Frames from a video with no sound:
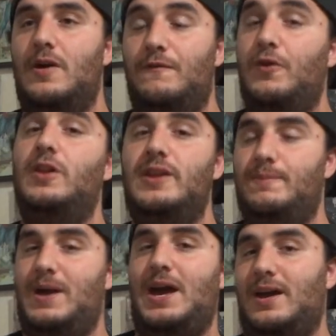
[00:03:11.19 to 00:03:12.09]
fully
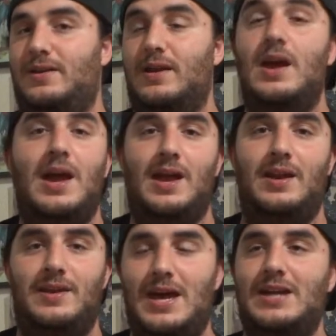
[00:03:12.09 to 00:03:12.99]
back.
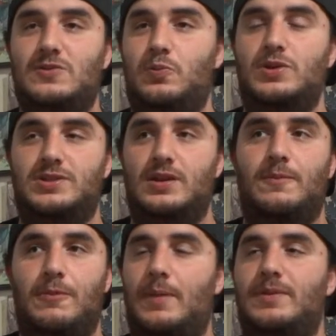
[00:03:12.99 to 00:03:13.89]
And that's what's going to
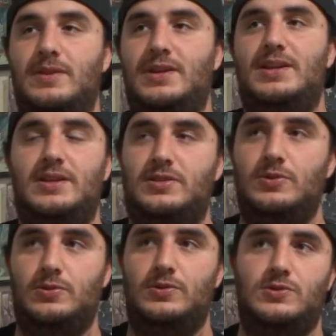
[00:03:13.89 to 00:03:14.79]
probably lead
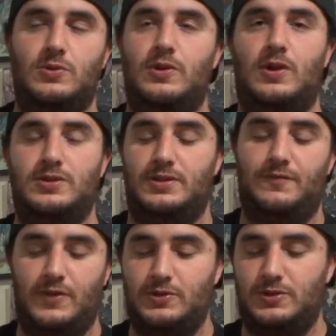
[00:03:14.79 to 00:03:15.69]
into the story arcs in the
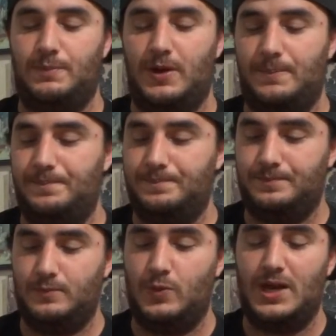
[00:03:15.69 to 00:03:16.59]
future. But
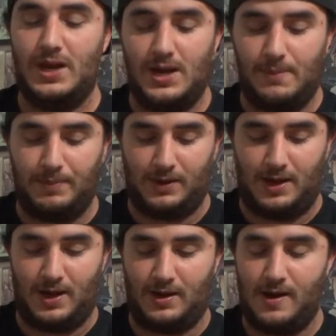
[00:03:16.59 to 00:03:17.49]
we get an
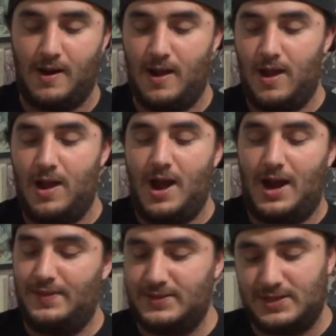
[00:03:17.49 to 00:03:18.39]
epilogue.
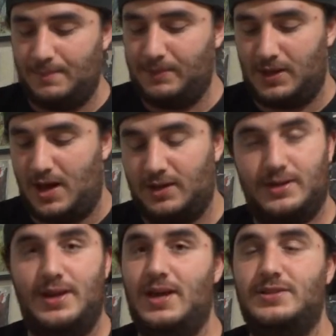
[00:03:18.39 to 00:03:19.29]
And this epilogue
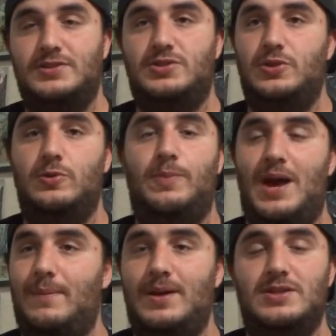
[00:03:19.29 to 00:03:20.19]
connects to
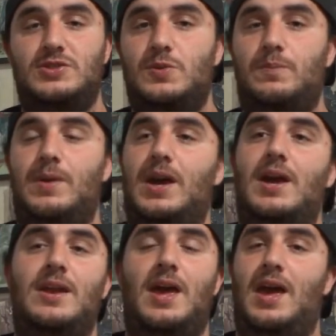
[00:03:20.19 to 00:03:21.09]
Batman,
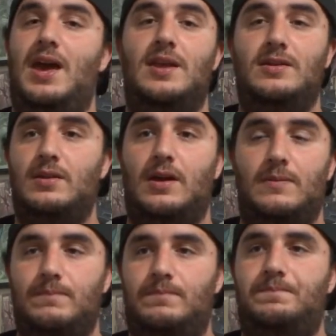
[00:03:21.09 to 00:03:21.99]
Superman,
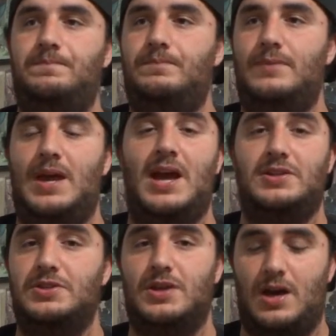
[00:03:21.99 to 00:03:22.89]
and
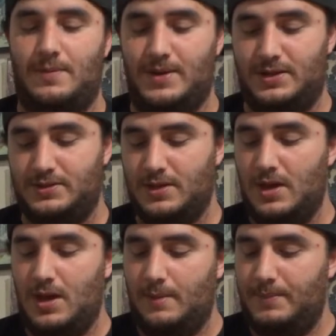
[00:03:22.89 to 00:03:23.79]
Action Comics,
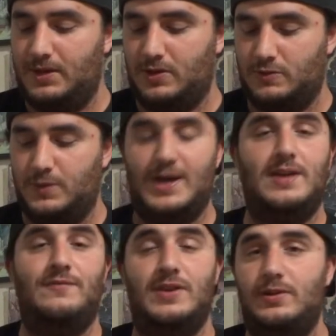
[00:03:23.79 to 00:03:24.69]
because we
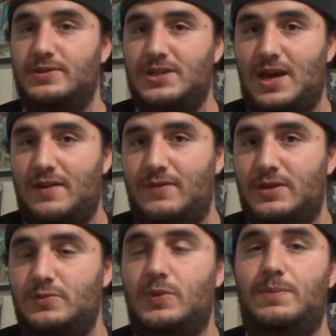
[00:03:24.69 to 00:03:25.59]
had Vandal
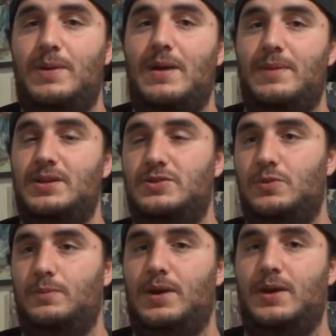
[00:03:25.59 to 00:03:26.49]
Savage with Batman,
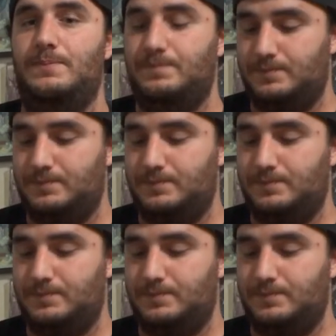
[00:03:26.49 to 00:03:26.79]
Superman,